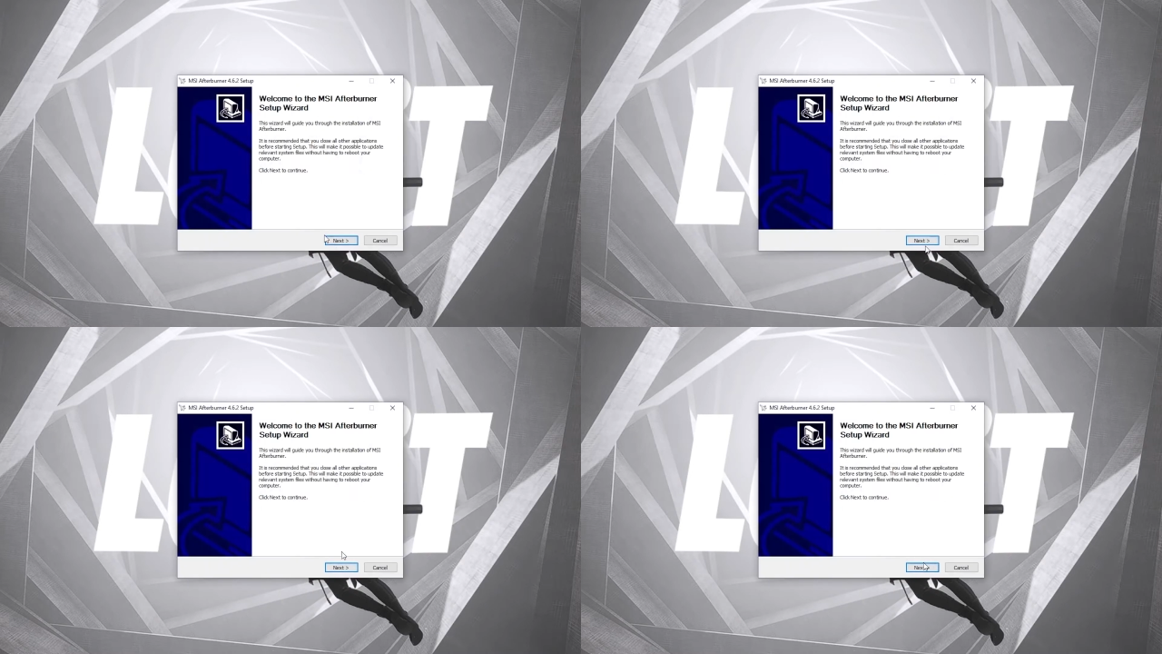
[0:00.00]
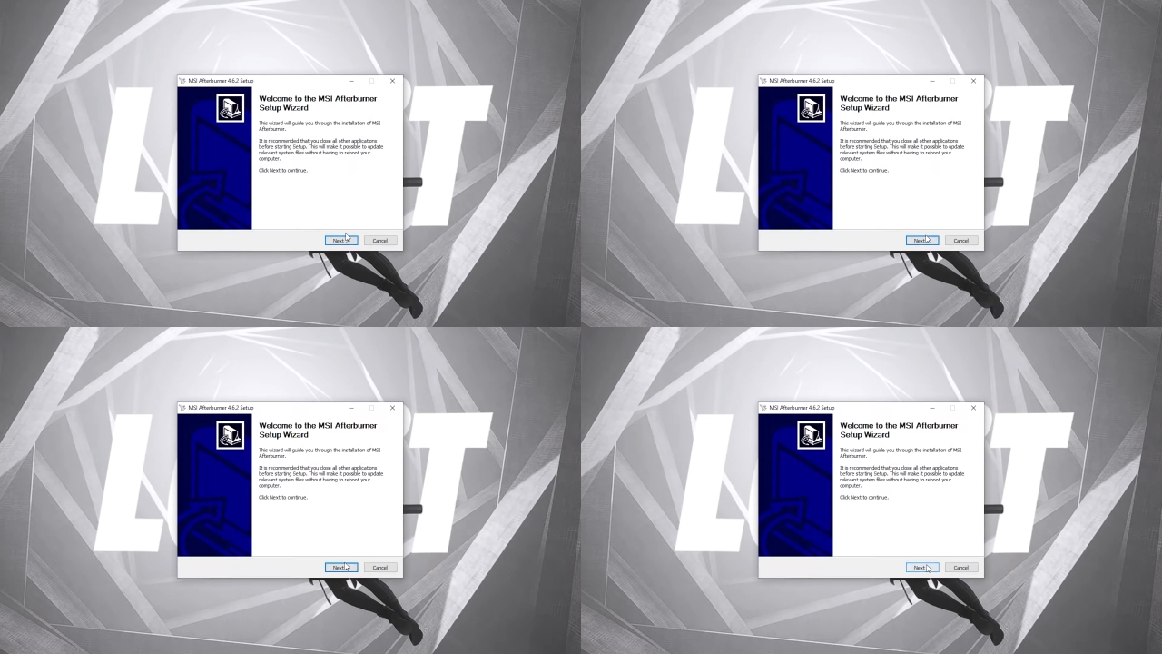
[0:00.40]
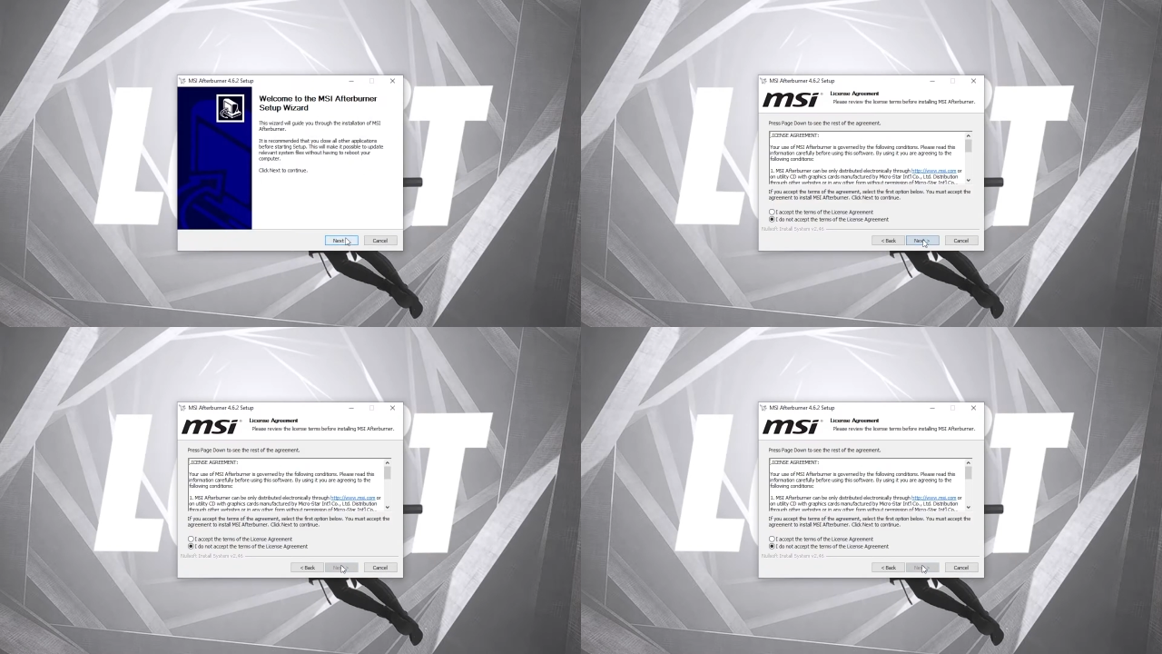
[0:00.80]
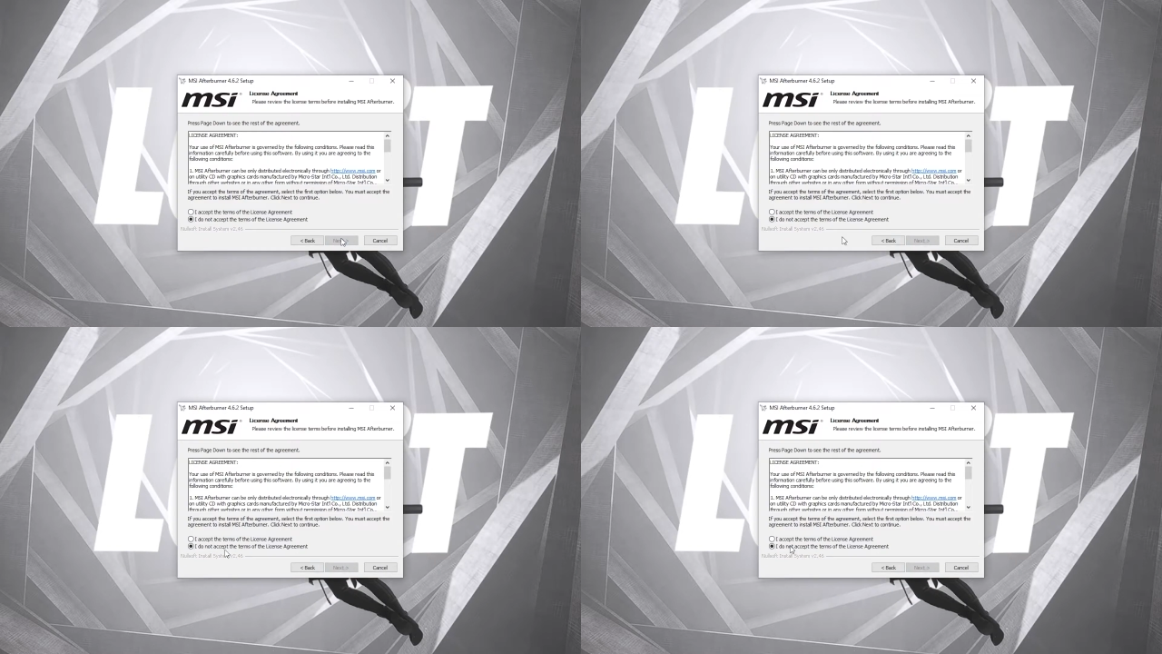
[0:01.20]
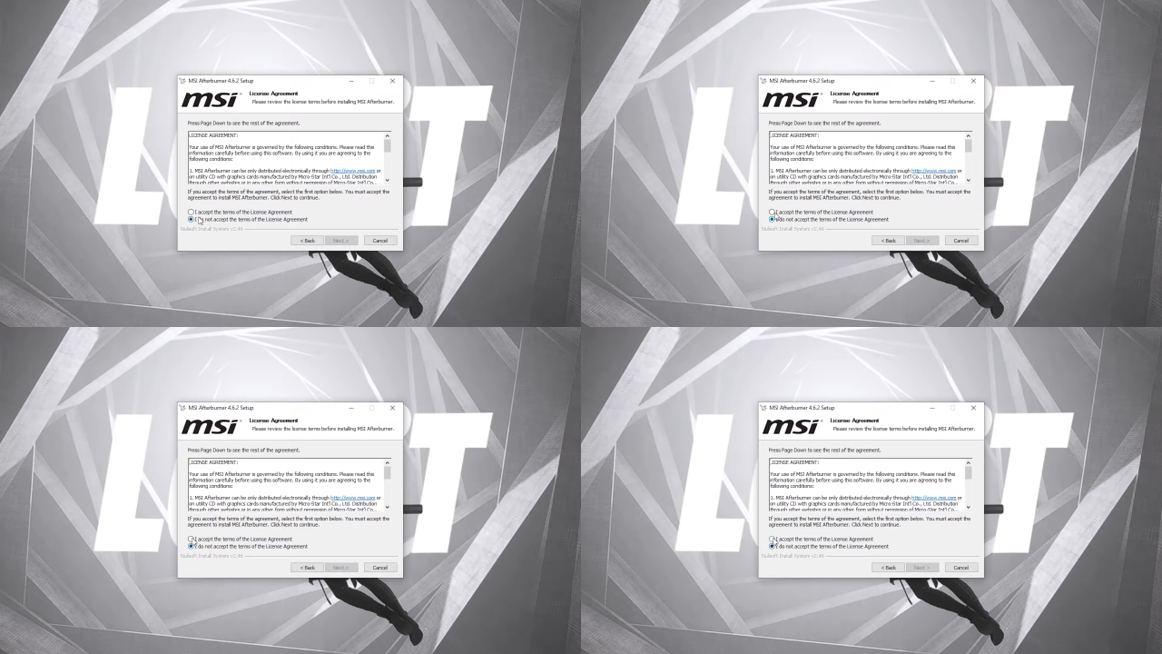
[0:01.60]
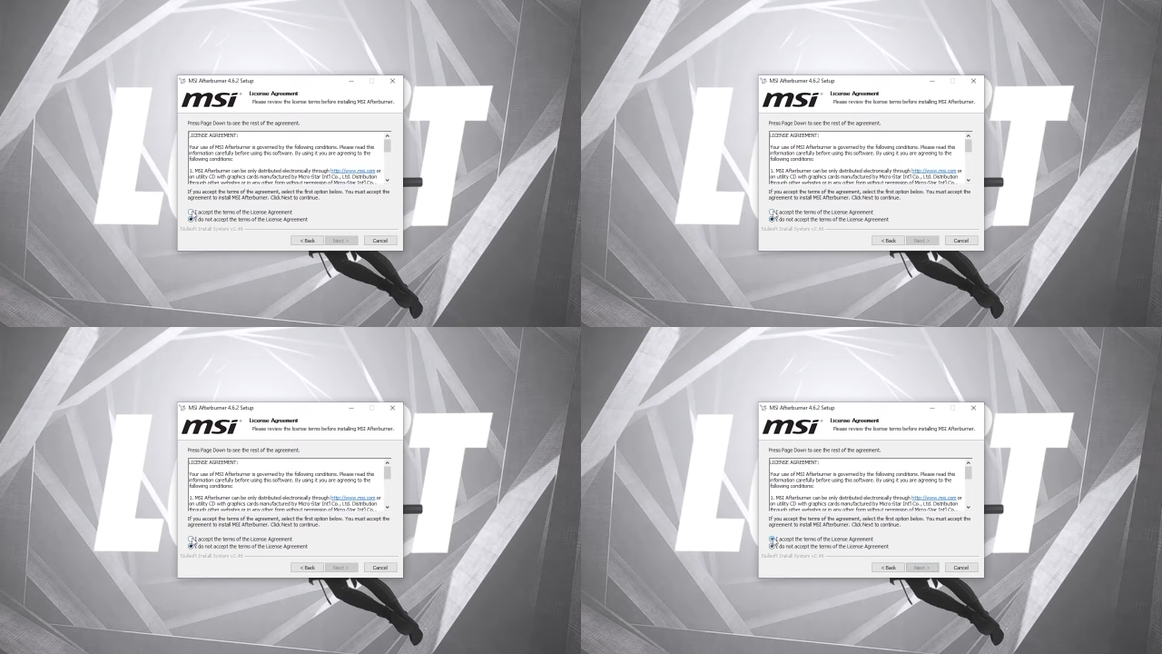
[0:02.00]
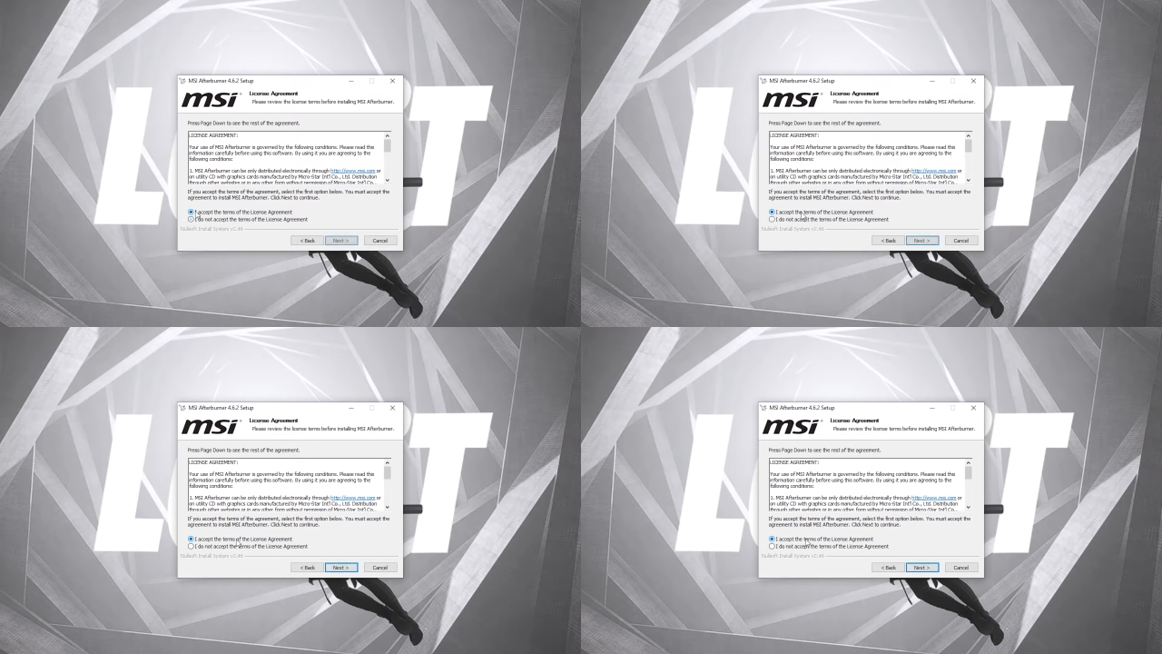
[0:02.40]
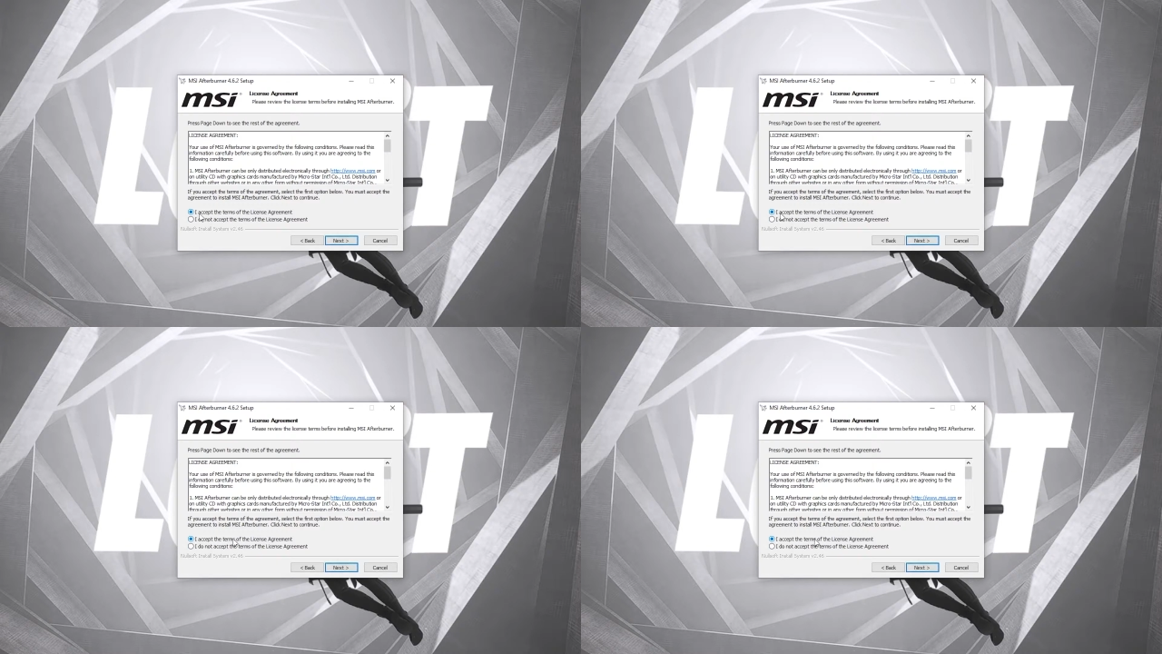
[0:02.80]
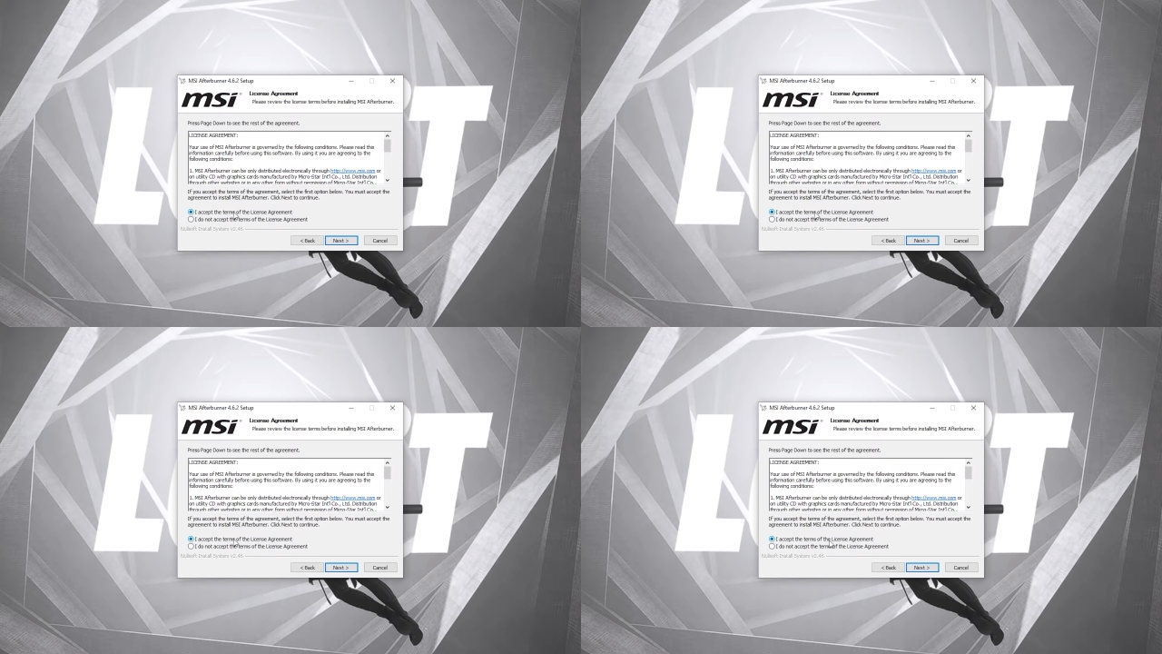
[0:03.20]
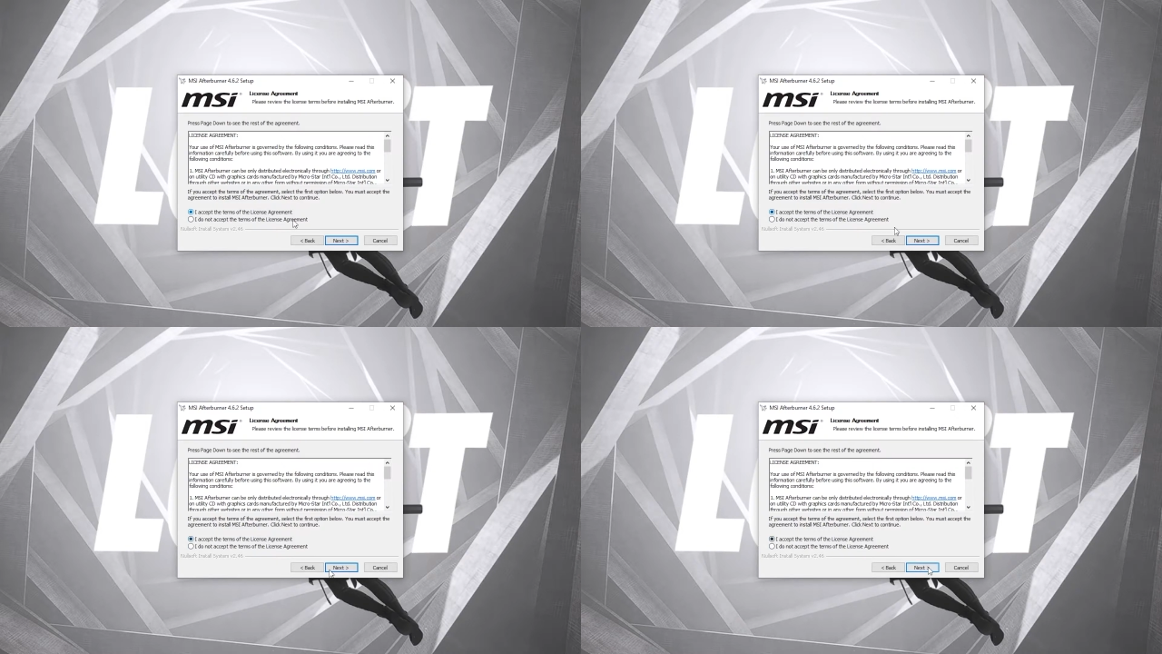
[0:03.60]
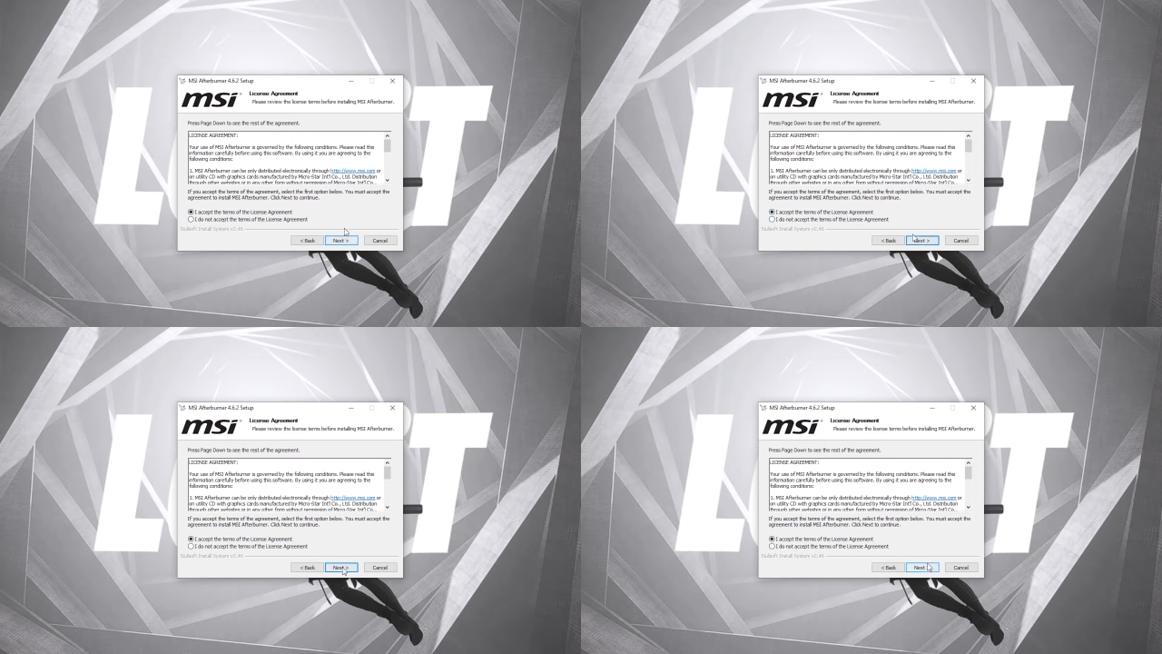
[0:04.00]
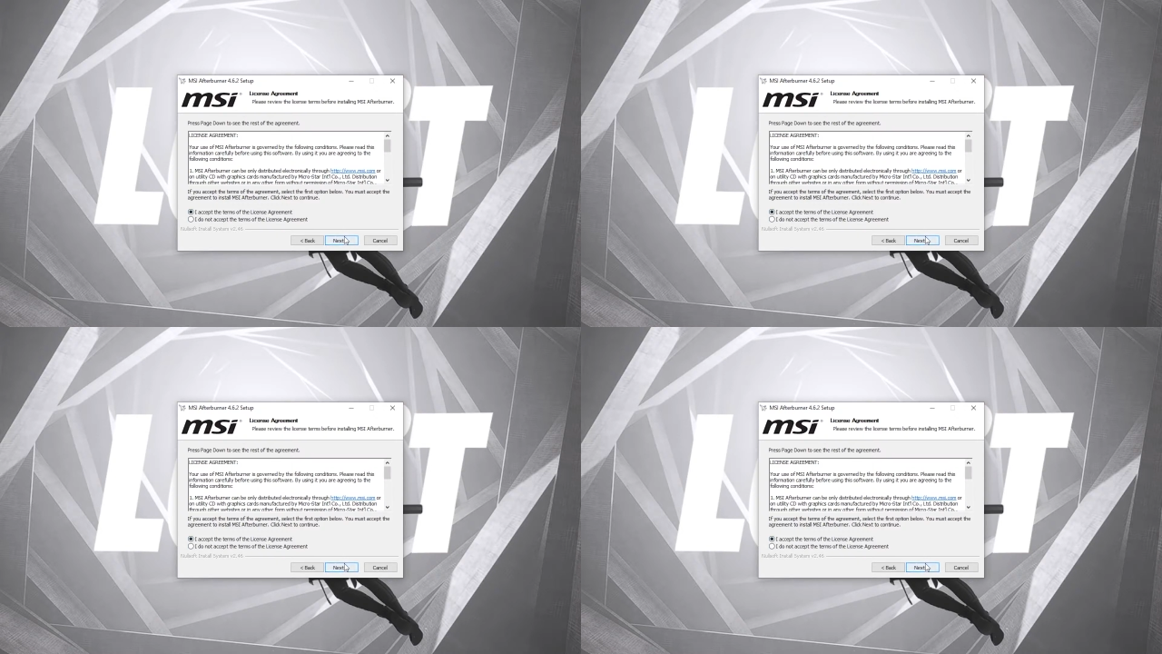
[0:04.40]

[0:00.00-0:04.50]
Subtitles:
Nobody's mouth can be seen.